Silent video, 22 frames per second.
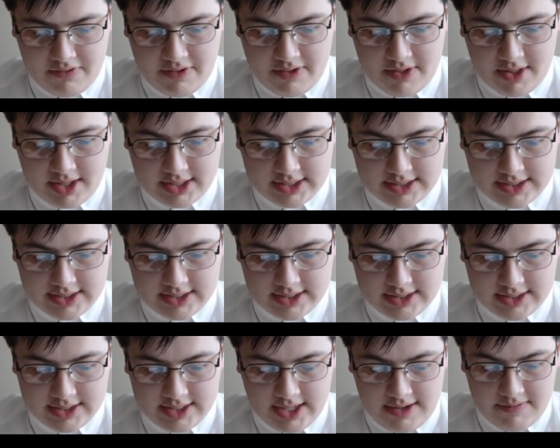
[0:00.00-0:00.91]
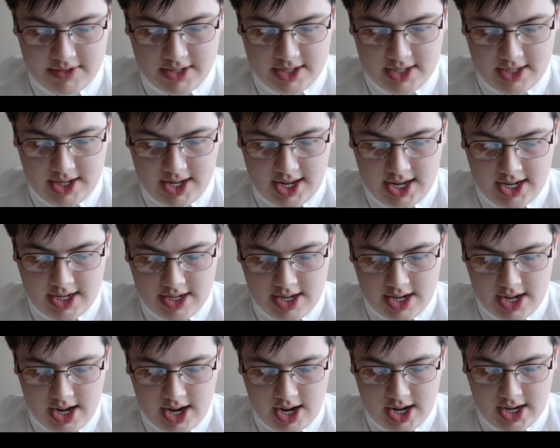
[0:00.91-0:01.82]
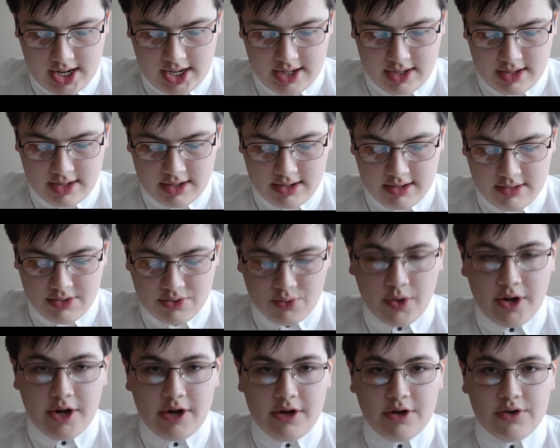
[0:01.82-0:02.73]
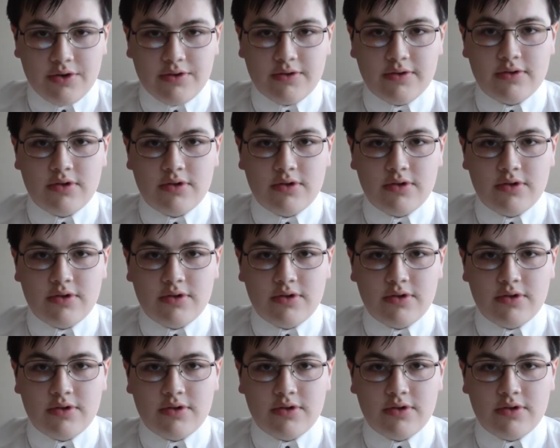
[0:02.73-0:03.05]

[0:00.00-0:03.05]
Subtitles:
6, 7, 8, 9 squares.